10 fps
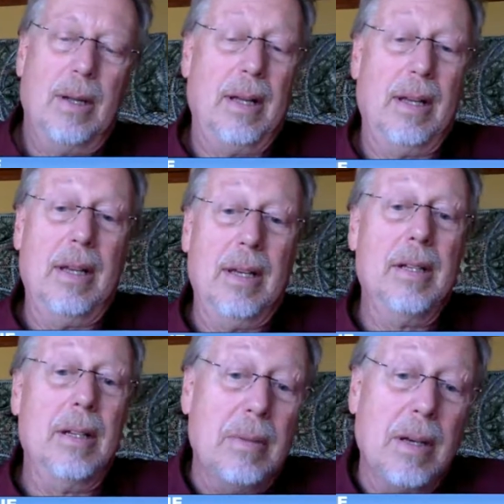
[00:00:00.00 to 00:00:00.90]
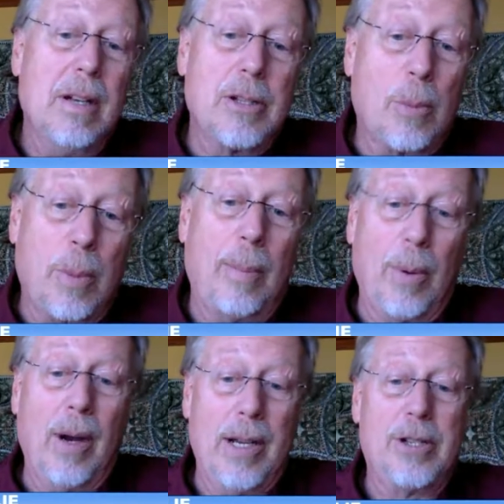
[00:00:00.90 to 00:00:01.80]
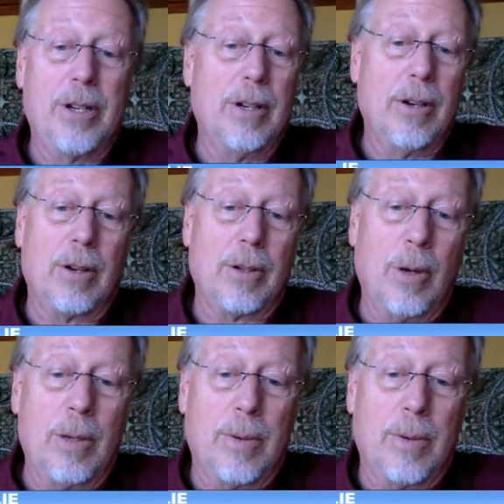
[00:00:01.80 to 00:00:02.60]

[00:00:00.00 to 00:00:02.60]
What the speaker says: in initial preparation and ongoing